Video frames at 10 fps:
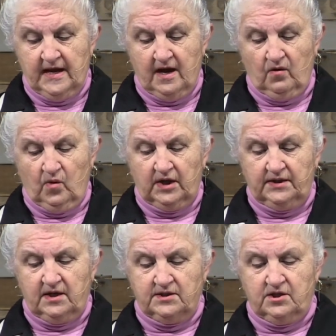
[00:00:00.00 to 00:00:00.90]
Now,
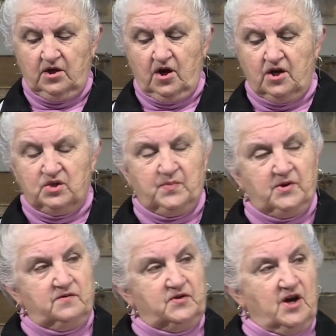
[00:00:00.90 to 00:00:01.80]
what does the
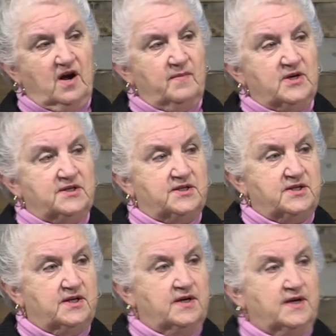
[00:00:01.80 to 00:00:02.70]
Gospel of
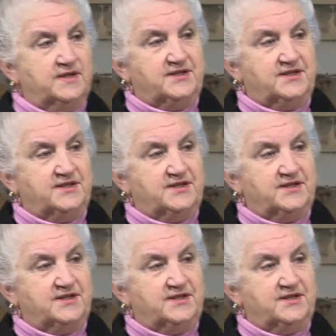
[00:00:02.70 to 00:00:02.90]
Thomas